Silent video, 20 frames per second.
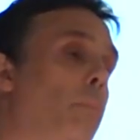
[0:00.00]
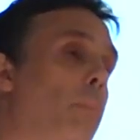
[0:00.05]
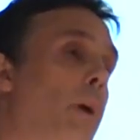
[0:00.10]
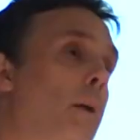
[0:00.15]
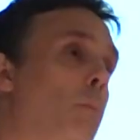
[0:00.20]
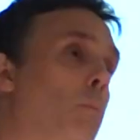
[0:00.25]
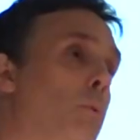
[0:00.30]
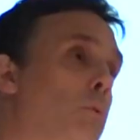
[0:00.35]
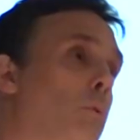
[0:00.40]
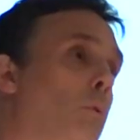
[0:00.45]

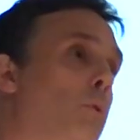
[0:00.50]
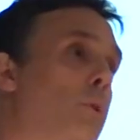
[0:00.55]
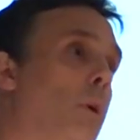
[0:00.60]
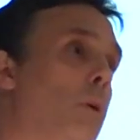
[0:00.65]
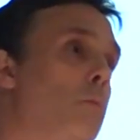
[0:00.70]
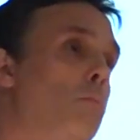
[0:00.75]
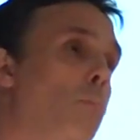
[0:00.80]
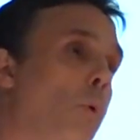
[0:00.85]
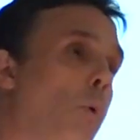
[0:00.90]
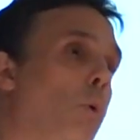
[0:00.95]
it was
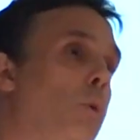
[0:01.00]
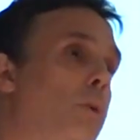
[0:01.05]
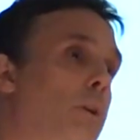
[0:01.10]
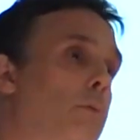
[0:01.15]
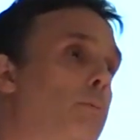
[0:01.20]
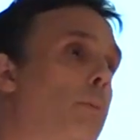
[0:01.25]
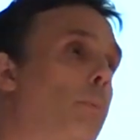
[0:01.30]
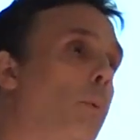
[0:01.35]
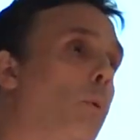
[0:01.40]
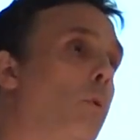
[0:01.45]
also more
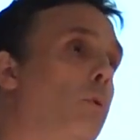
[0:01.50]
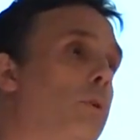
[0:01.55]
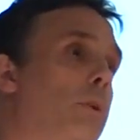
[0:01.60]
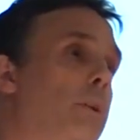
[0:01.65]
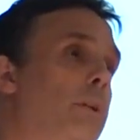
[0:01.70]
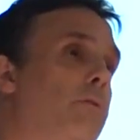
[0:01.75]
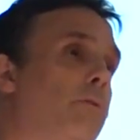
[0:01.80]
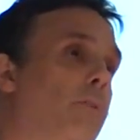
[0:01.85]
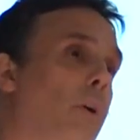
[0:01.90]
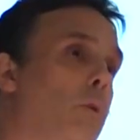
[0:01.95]

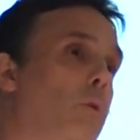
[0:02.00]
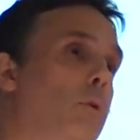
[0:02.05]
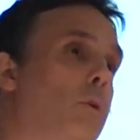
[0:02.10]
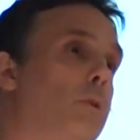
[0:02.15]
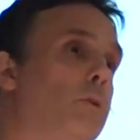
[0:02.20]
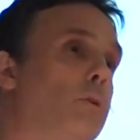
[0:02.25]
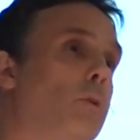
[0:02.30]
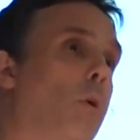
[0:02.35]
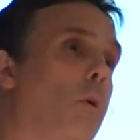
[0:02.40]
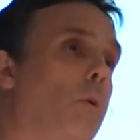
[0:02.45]
disproportionately
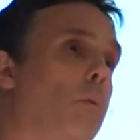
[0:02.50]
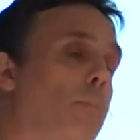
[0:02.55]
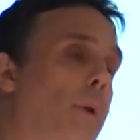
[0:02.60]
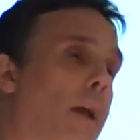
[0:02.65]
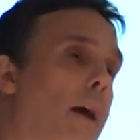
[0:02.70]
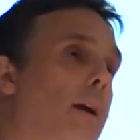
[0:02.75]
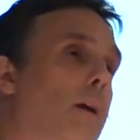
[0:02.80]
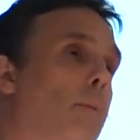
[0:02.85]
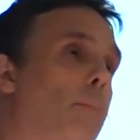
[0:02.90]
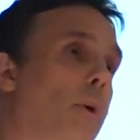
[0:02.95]
focused on
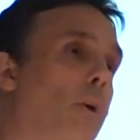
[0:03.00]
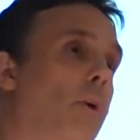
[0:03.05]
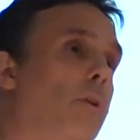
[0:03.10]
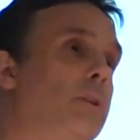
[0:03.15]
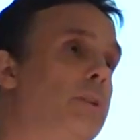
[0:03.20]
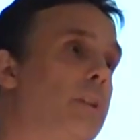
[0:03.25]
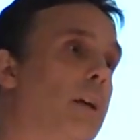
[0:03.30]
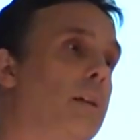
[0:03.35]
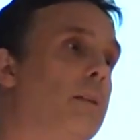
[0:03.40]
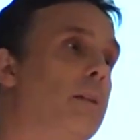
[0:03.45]
black and
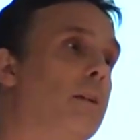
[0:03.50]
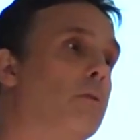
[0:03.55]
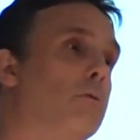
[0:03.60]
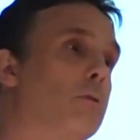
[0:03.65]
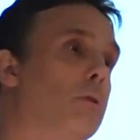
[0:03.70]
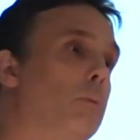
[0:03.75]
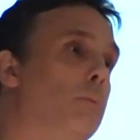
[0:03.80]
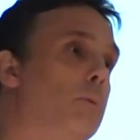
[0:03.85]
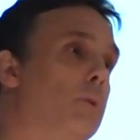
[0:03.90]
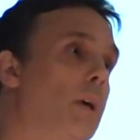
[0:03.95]
minority ethnic
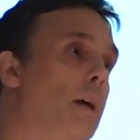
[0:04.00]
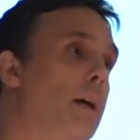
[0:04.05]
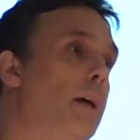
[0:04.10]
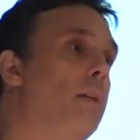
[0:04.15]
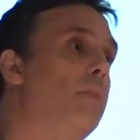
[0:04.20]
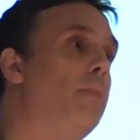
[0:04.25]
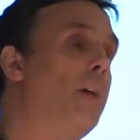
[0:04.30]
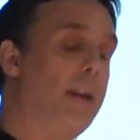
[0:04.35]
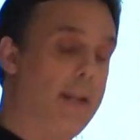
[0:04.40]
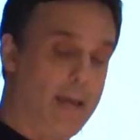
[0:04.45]
groups
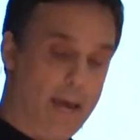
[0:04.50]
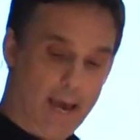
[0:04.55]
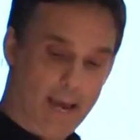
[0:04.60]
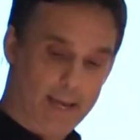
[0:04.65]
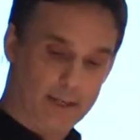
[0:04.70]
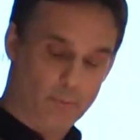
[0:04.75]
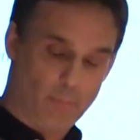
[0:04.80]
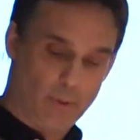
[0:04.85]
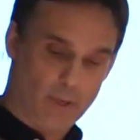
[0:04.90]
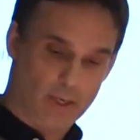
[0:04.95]
than it
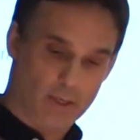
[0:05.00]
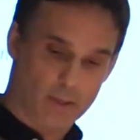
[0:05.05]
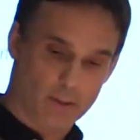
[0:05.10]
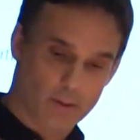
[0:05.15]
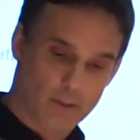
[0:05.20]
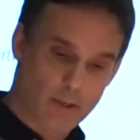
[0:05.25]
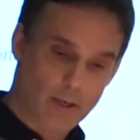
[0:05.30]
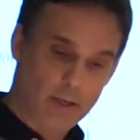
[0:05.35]
had been.